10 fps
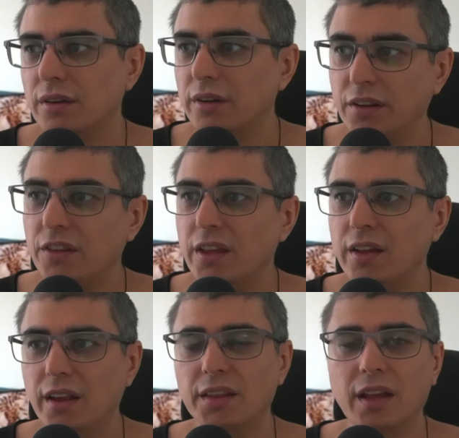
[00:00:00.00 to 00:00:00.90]

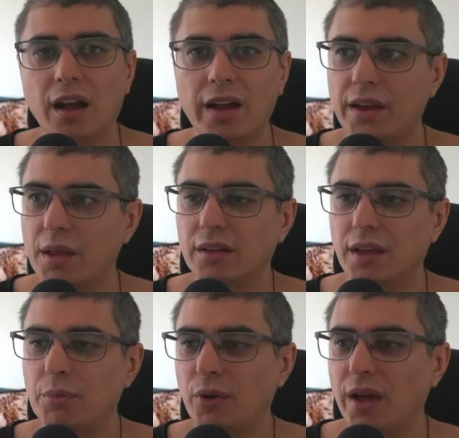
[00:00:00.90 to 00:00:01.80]
riskier and higher
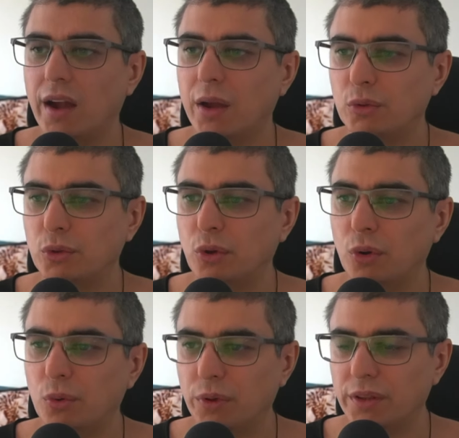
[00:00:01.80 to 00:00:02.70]
API, I would
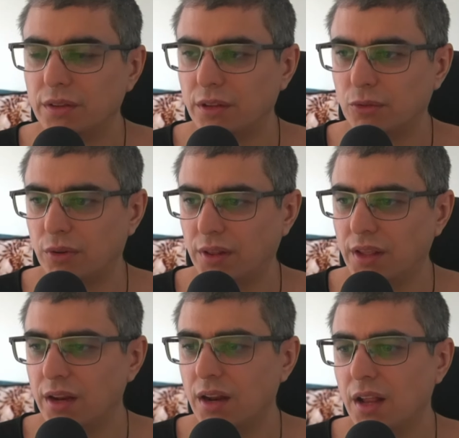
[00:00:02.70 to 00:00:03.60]
go with this one right
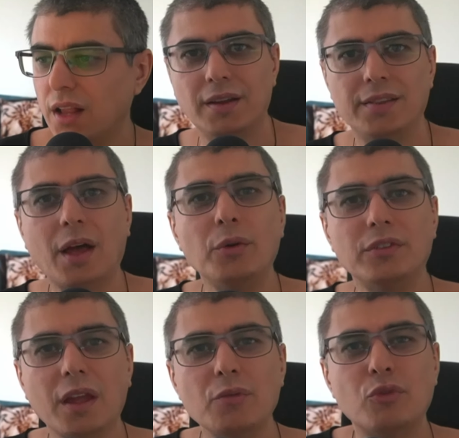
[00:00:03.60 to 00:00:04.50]
here. Now it's
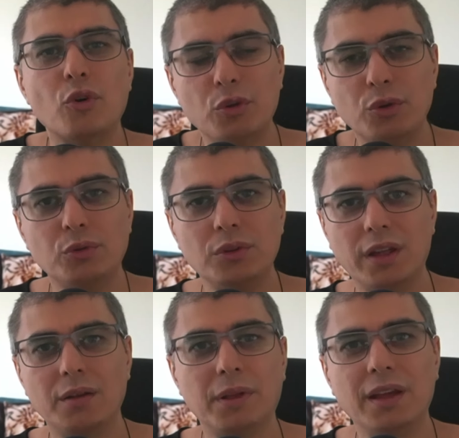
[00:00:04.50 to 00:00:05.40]
time for you to
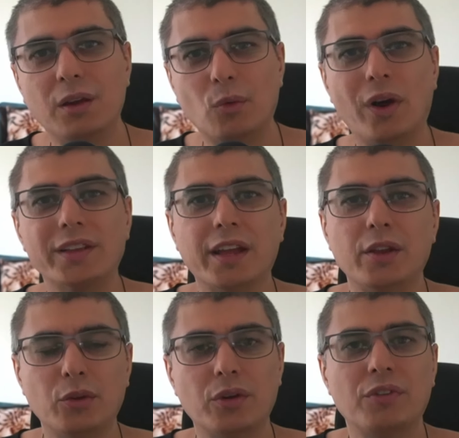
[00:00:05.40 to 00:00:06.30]
tell me what are
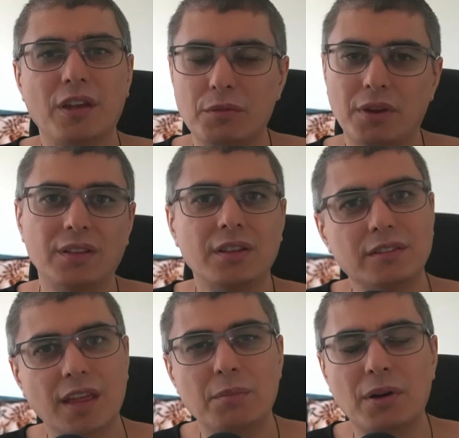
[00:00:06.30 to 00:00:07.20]
your favorite
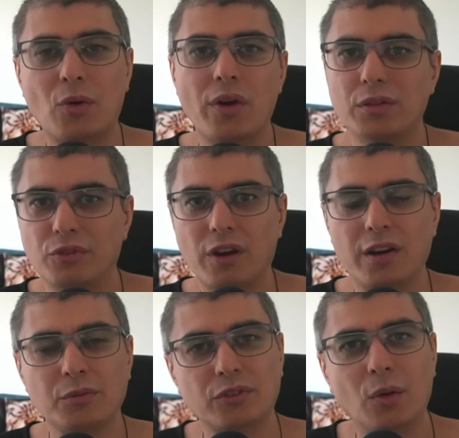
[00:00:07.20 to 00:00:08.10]
stablecoin
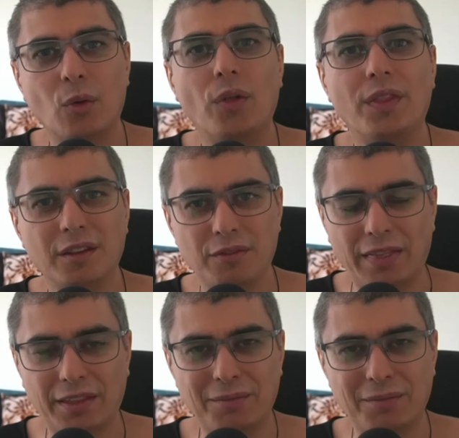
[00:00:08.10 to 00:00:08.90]
farms on Fantom.